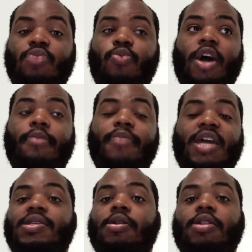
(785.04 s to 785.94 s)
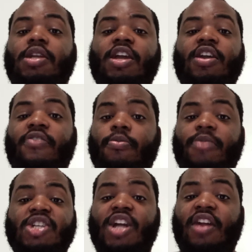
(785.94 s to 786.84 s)
She want him basically to get
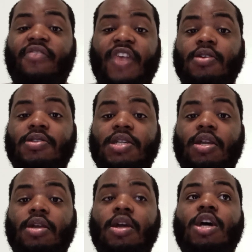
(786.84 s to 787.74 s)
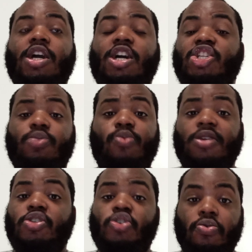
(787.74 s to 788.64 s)
information out of Valentine. Because she
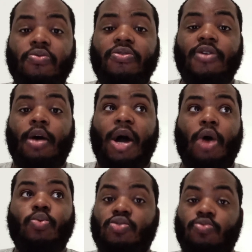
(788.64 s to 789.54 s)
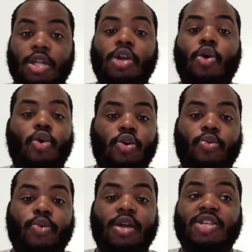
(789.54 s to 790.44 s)
want the truth about what's really going
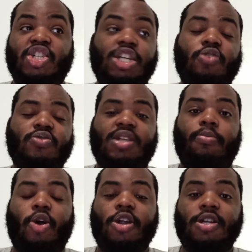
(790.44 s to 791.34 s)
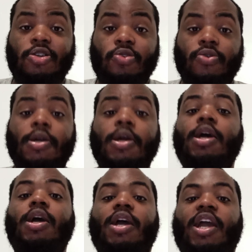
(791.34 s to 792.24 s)
on with him. And she knows that Martin can do it.
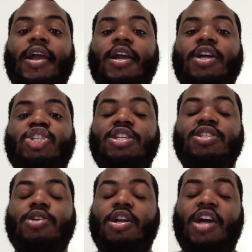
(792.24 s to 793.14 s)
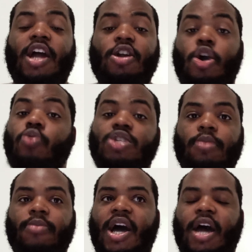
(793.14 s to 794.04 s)
And she's going to kind of coach
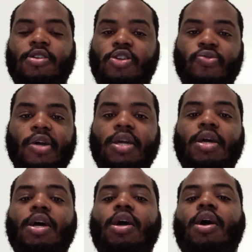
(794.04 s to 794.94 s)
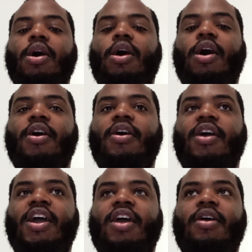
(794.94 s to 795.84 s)
him on how to do it.
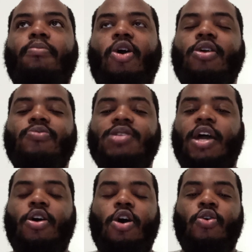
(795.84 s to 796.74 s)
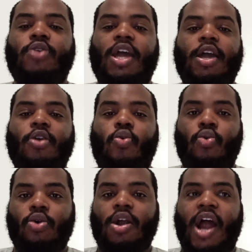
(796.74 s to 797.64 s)
And Martin was like, okay,
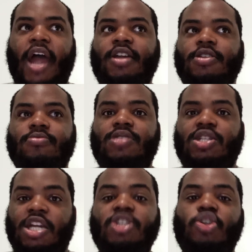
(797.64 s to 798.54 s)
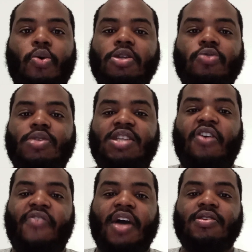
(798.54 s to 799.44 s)
or I can snitch on you and
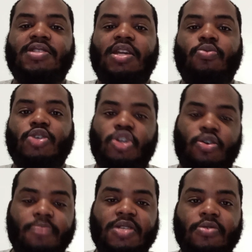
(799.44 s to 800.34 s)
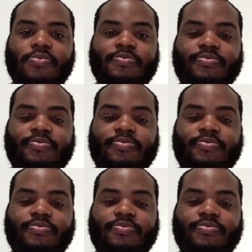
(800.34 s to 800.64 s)
tell Valentine what you're up to.